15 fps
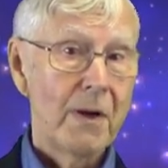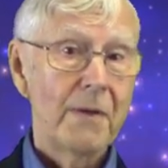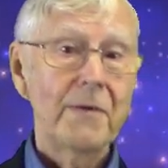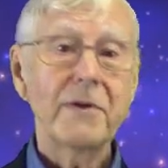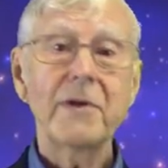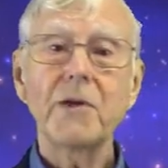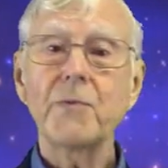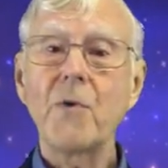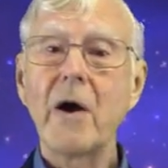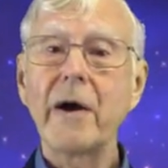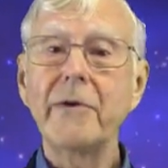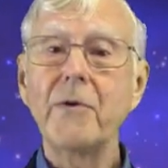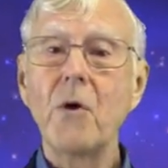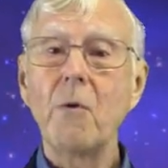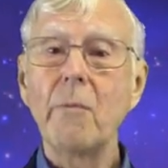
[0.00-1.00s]
This is
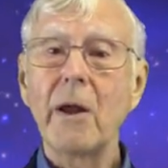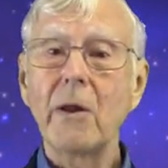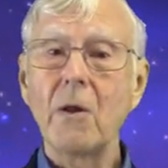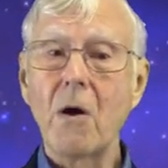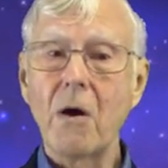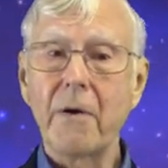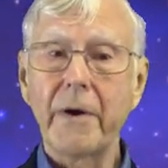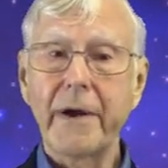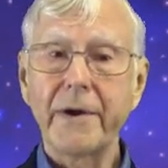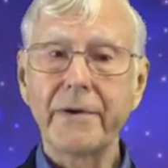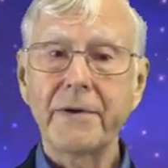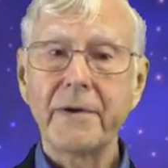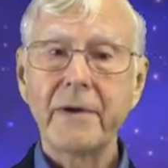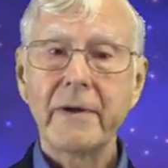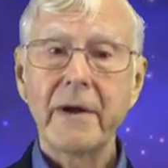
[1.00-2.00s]
why Nobel
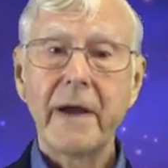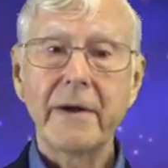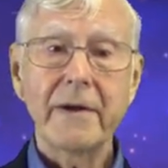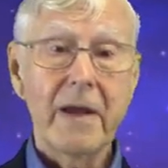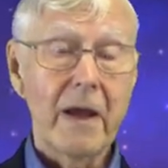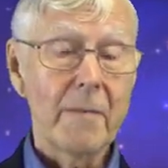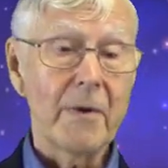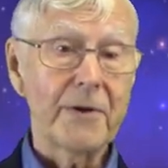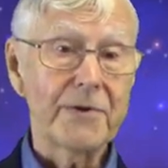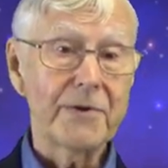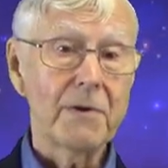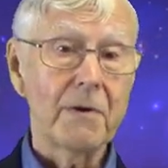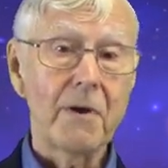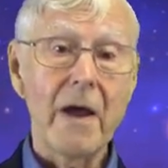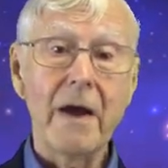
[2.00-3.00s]
laureate and
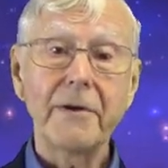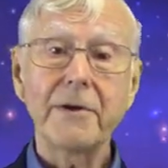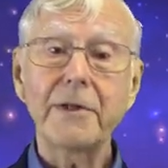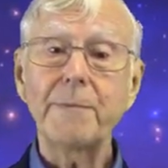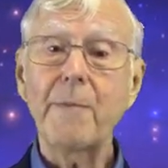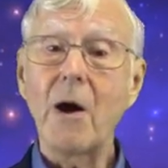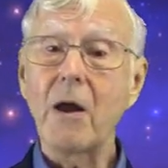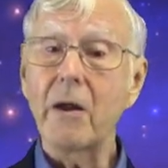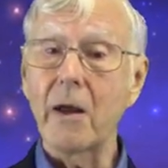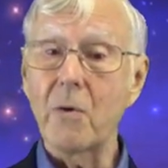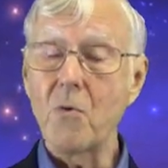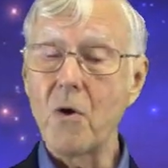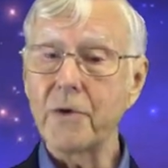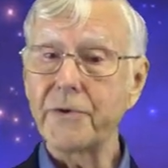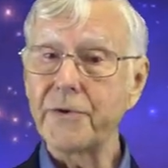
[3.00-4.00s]
chemist Linus
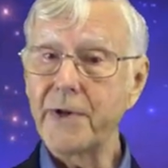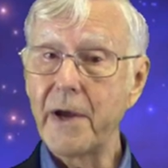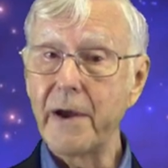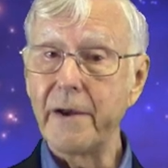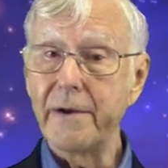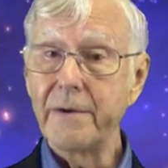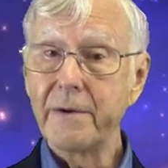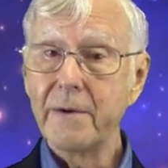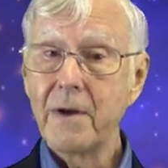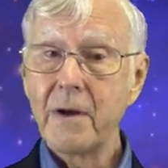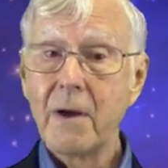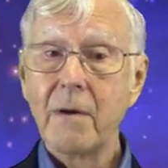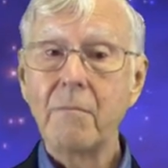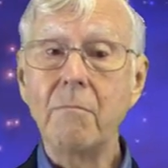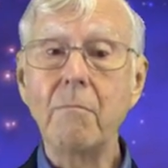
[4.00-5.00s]
Pauling once said,
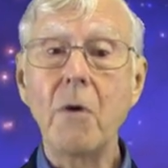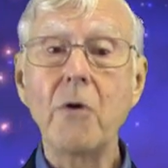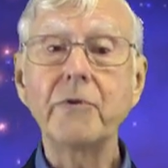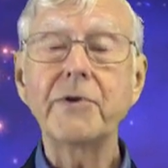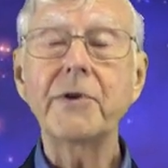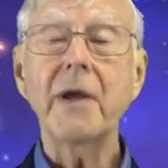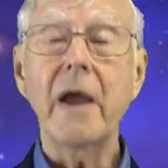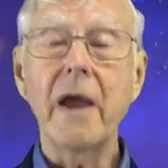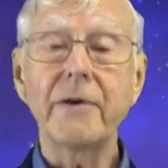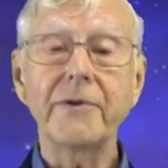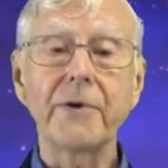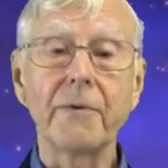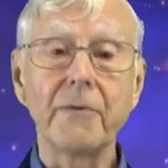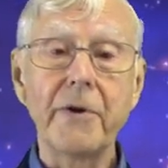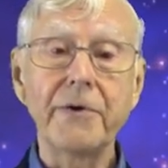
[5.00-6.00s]
"Most
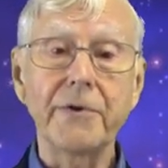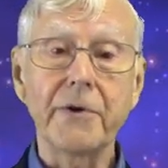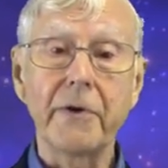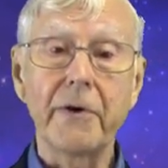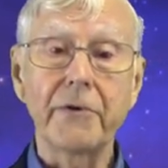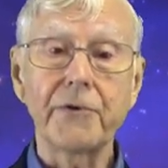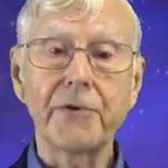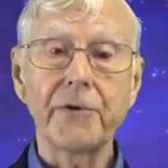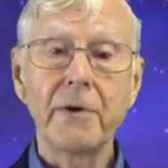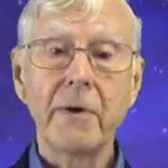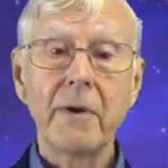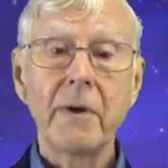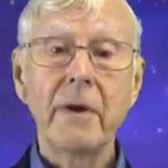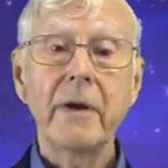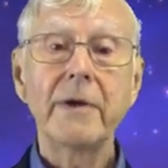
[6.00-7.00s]
cancer research
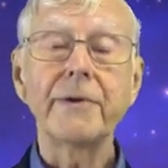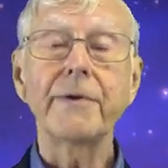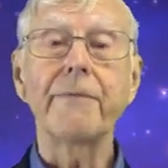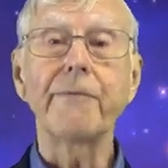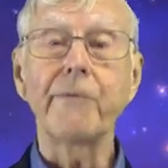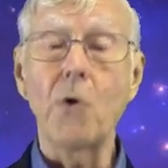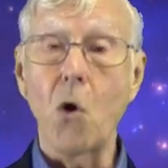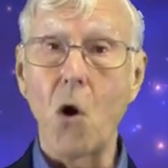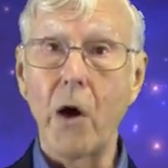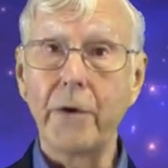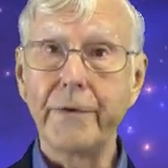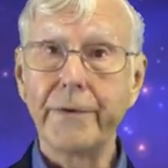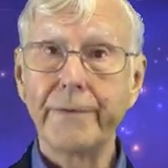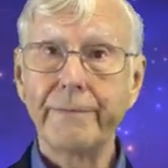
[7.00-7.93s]
is a fraud."